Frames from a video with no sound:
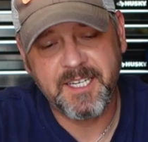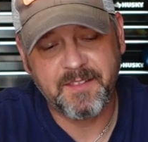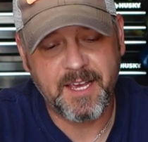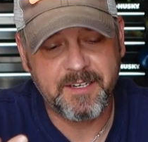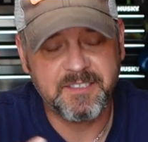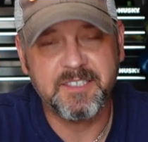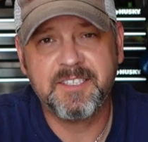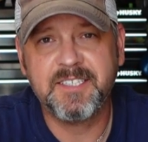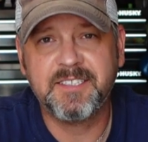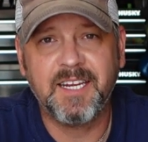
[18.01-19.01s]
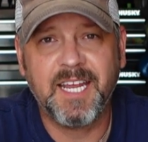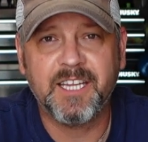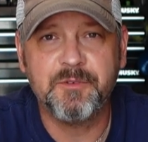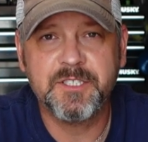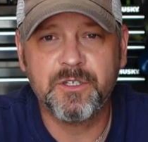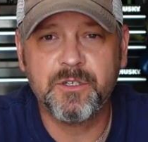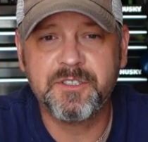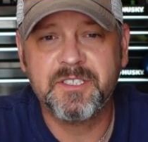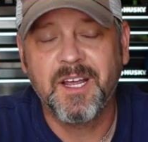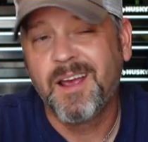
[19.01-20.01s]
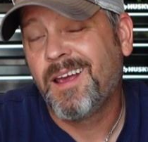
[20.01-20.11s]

and that is the testing and the results,